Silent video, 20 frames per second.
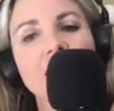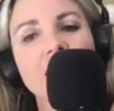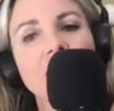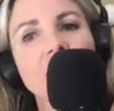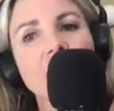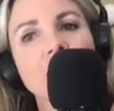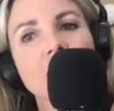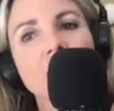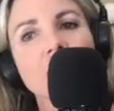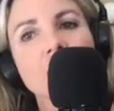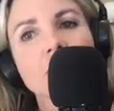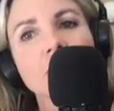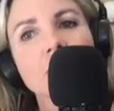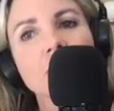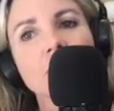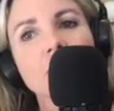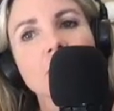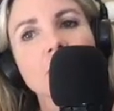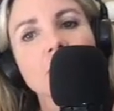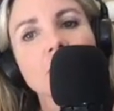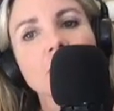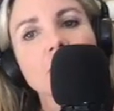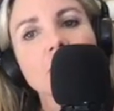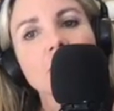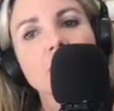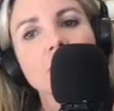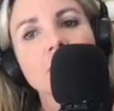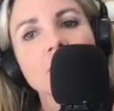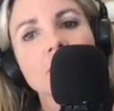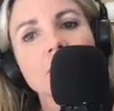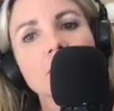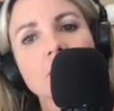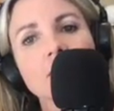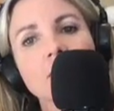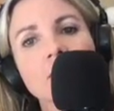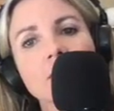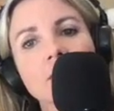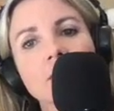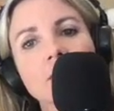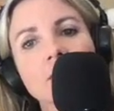
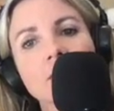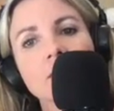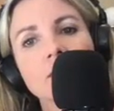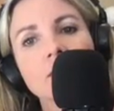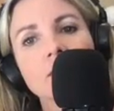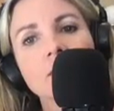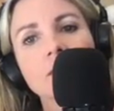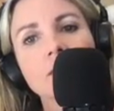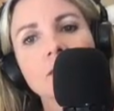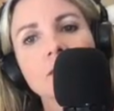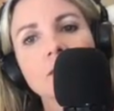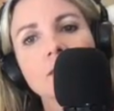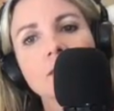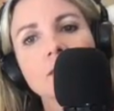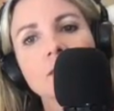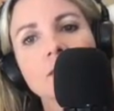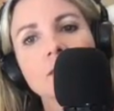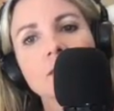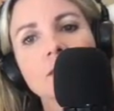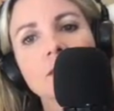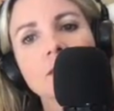(not speaking)